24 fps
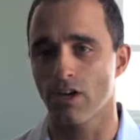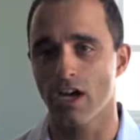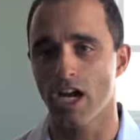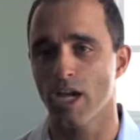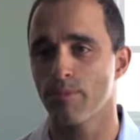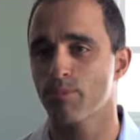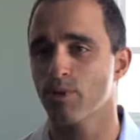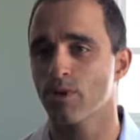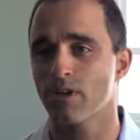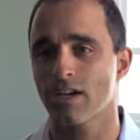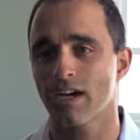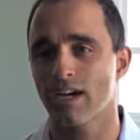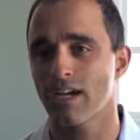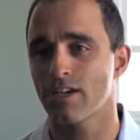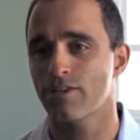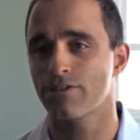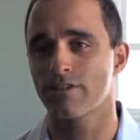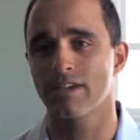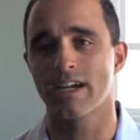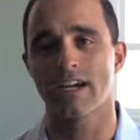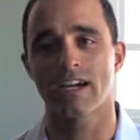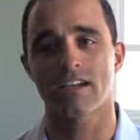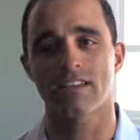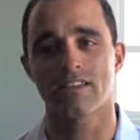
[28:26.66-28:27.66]
a
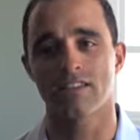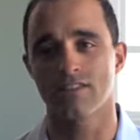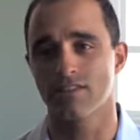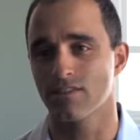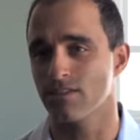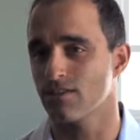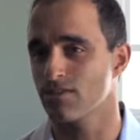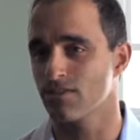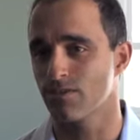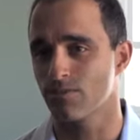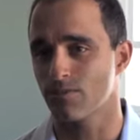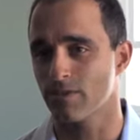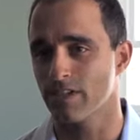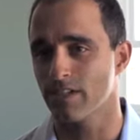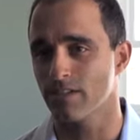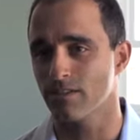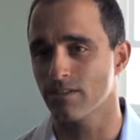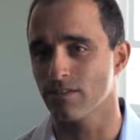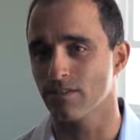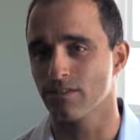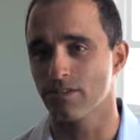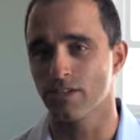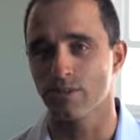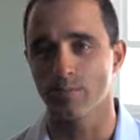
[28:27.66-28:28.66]
hypochondriac, this isn't
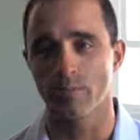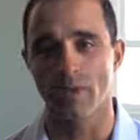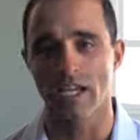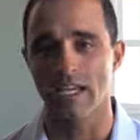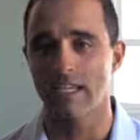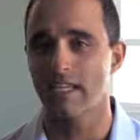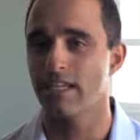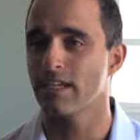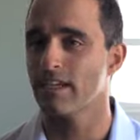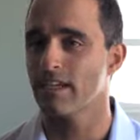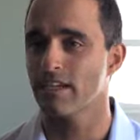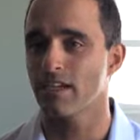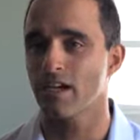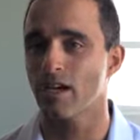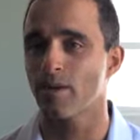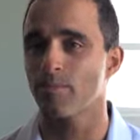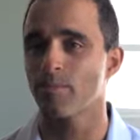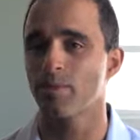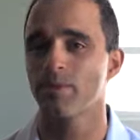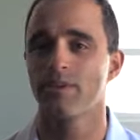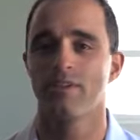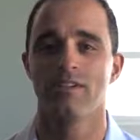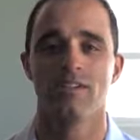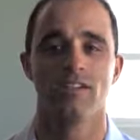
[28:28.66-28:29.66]
real, you're making it up.